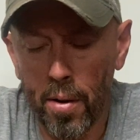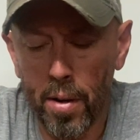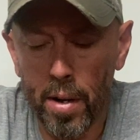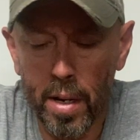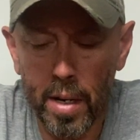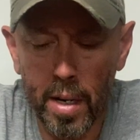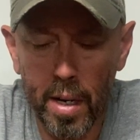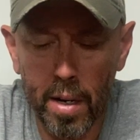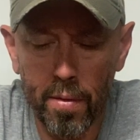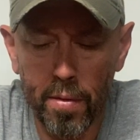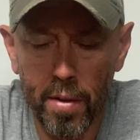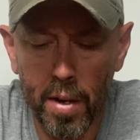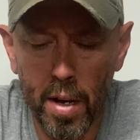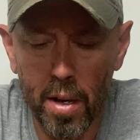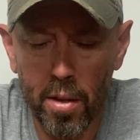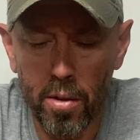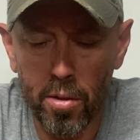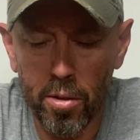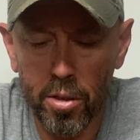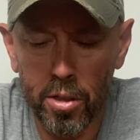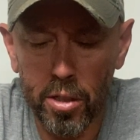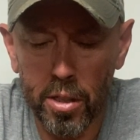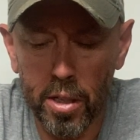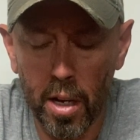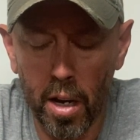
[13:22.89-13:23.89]
any of the other
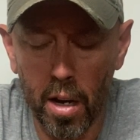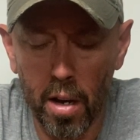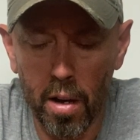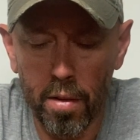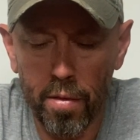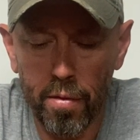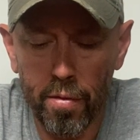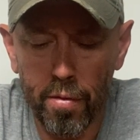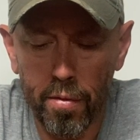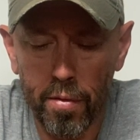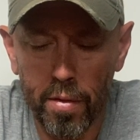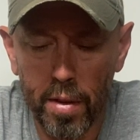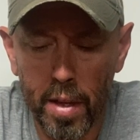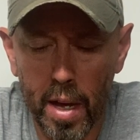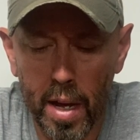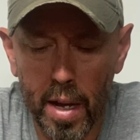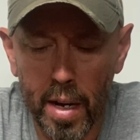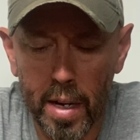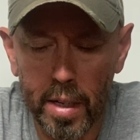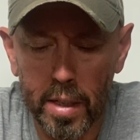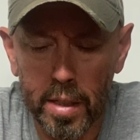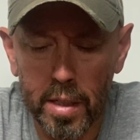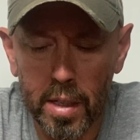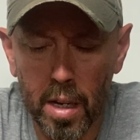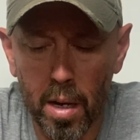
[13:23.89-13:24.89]
stuff that
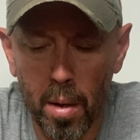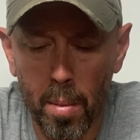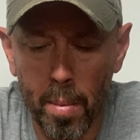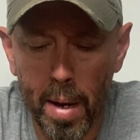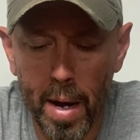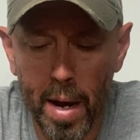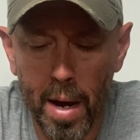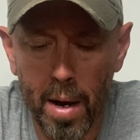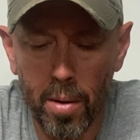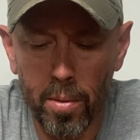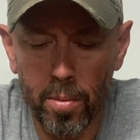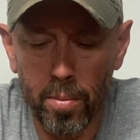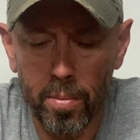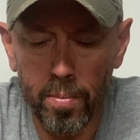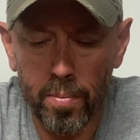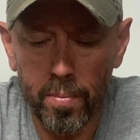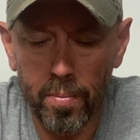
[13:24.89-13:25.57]
has come out.